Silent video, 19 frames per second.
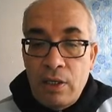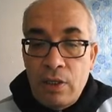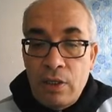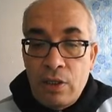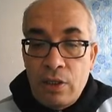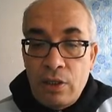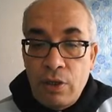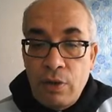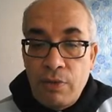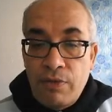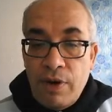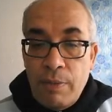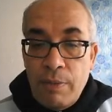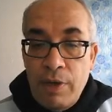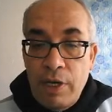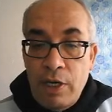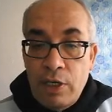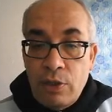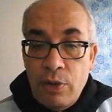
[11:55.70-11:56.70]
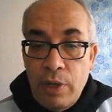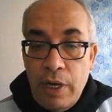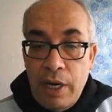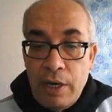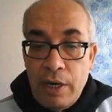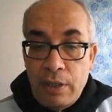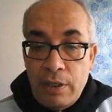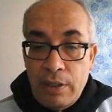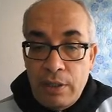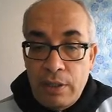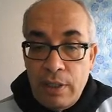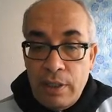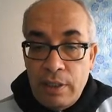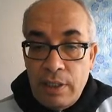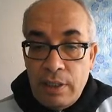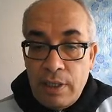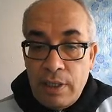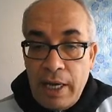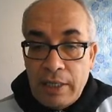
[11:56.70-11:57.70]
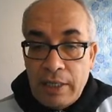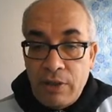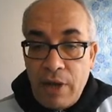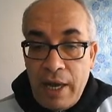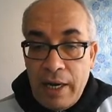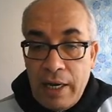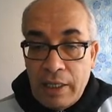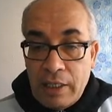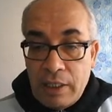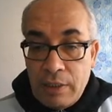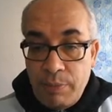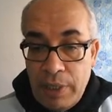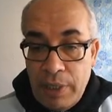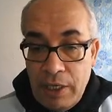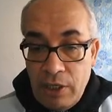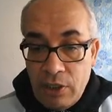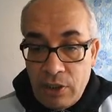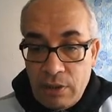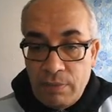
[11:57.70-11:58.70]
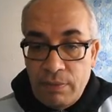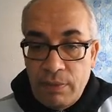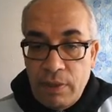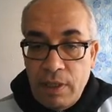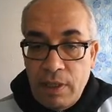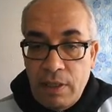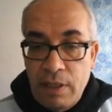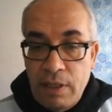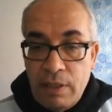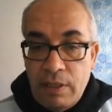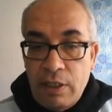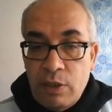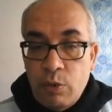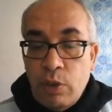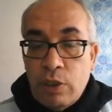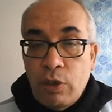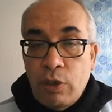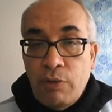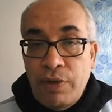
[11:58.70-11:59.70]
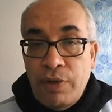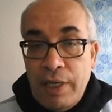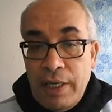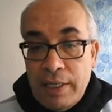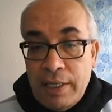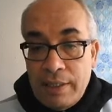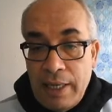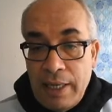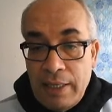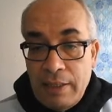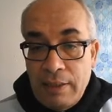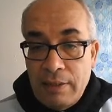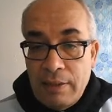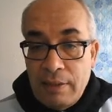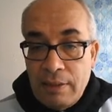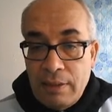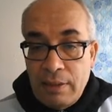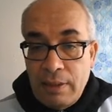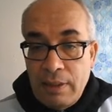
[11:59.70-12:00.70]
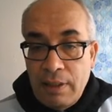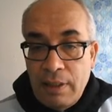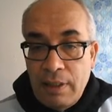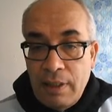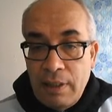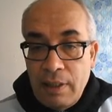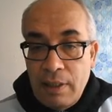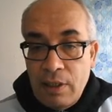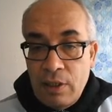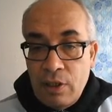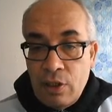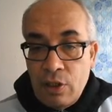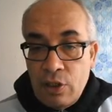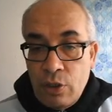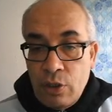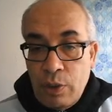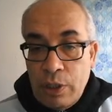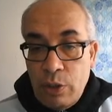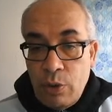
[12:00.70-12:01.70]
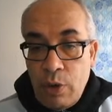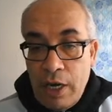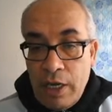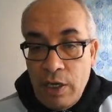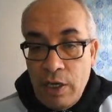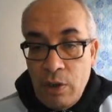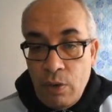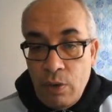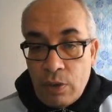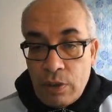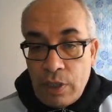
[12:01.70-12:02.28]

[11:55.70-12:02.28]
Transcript: So from here to here, this is like direct speech. This is what Ophelia said. So what do I use?